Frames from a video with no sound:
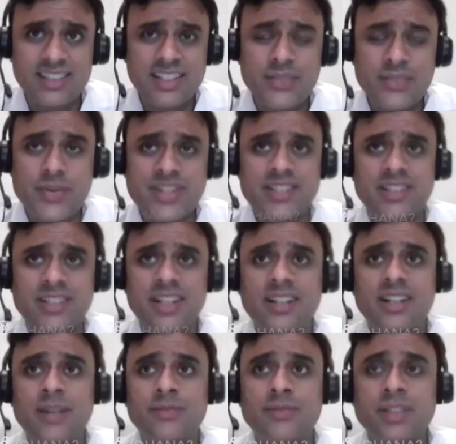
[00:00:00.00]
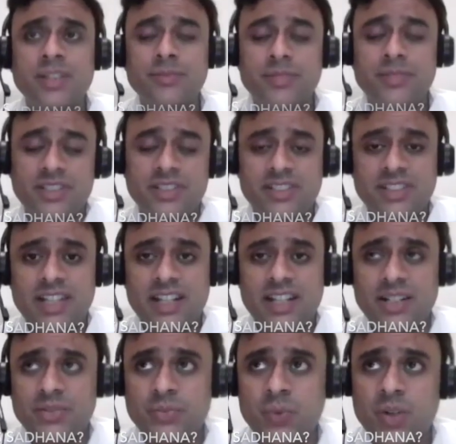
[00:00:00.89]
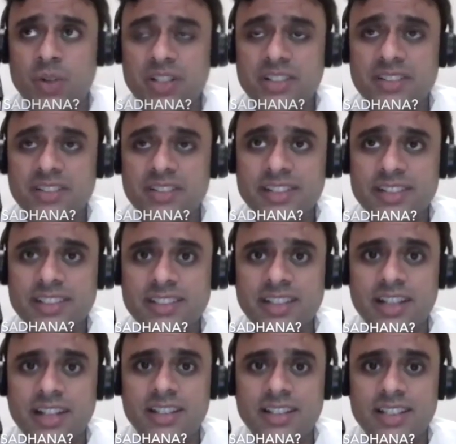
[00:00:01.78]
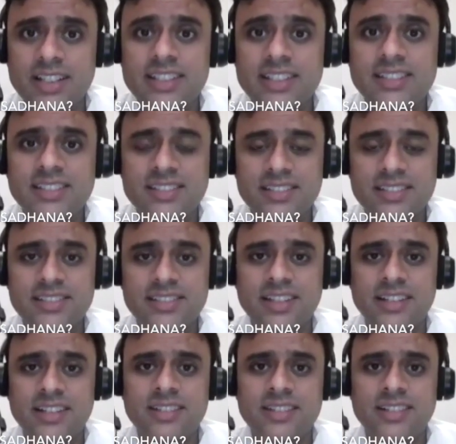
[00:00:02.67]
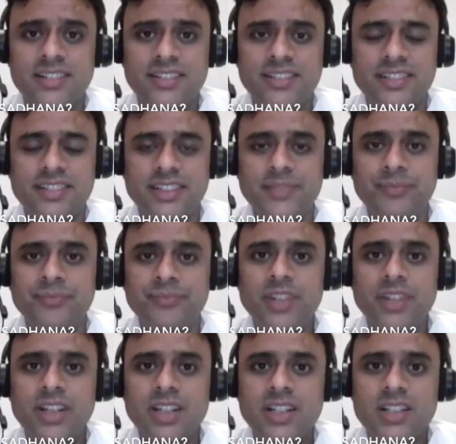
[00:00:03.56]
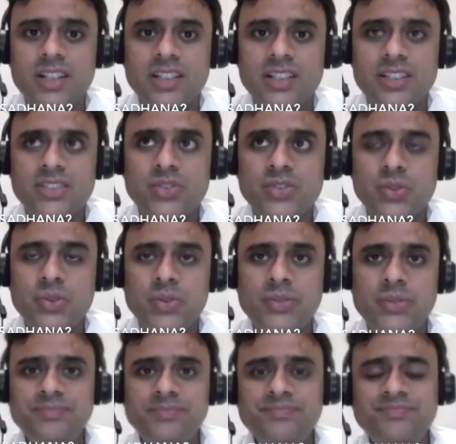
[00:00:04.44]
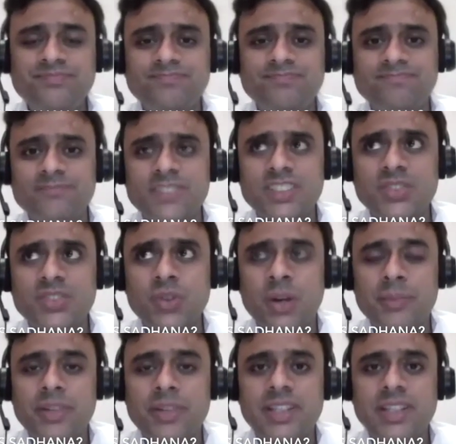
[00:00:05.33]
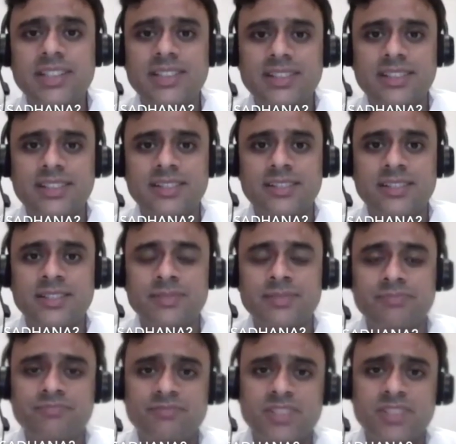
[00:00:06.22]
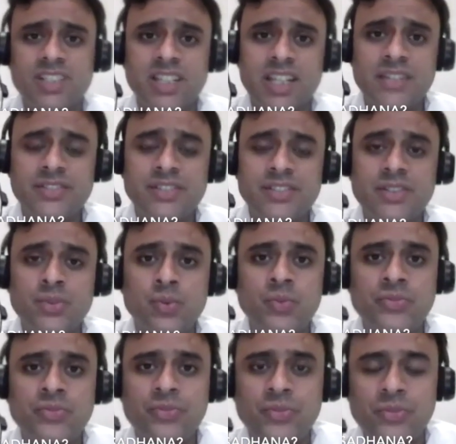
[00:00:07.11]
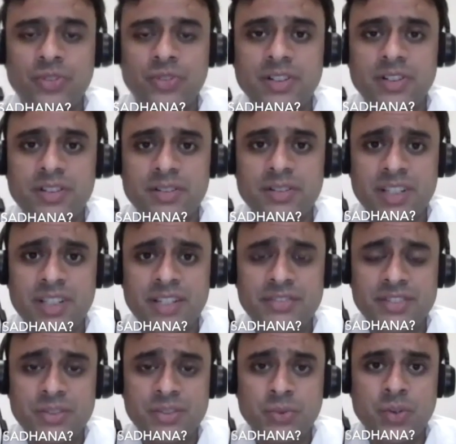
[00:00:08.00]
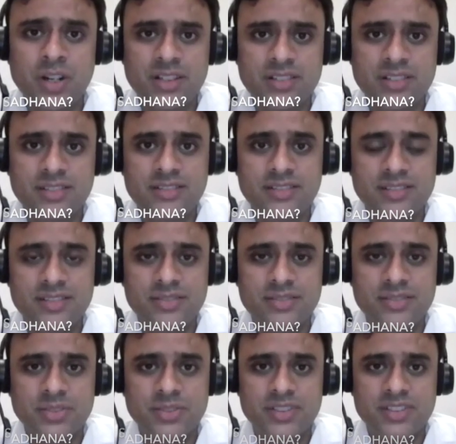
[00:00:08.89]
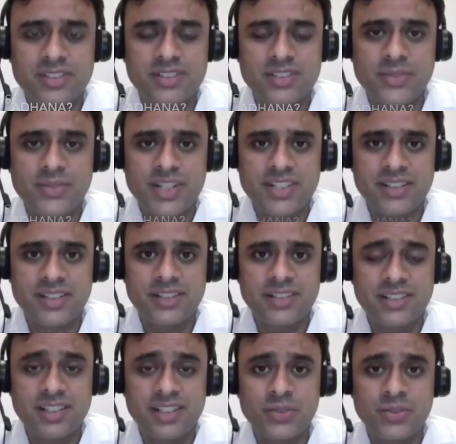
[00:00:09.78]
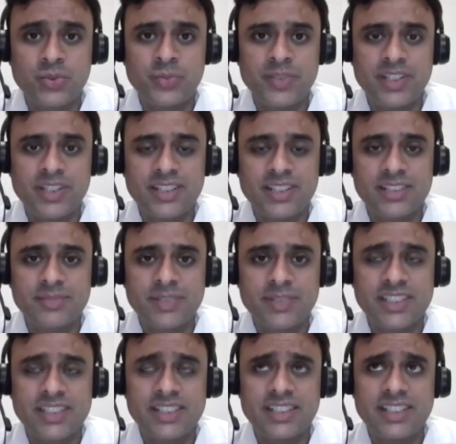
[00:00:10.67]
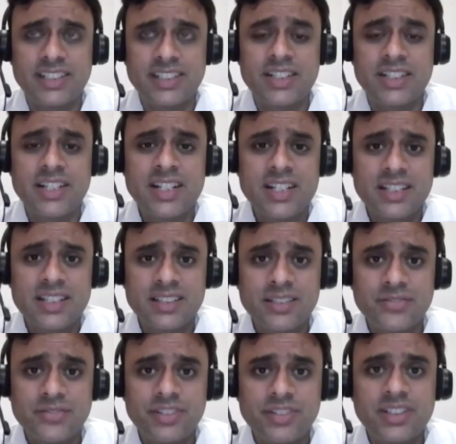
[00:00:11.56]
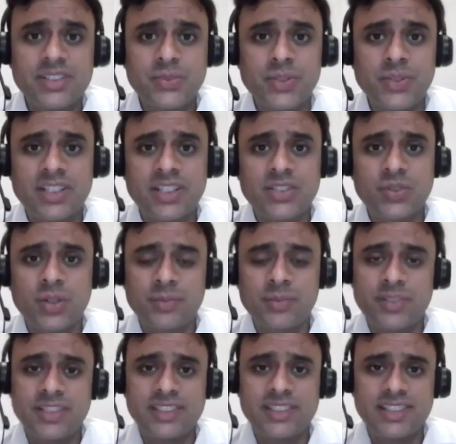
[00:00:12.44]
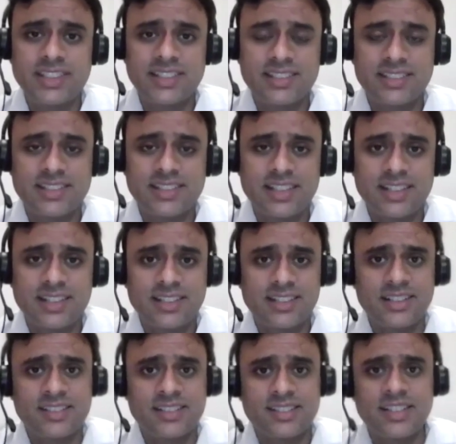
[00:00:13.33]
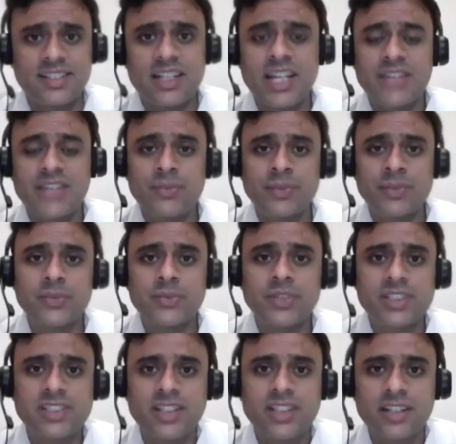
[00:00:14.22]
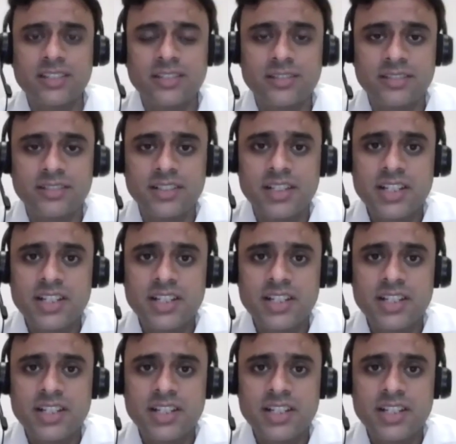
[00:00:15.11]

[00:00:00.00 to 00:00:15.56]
question that comes up is that what is sadhana really? So Swami gives two answers to this question. There are two meanings basically. The first one that Swami says is that it's derived from the word sadhan,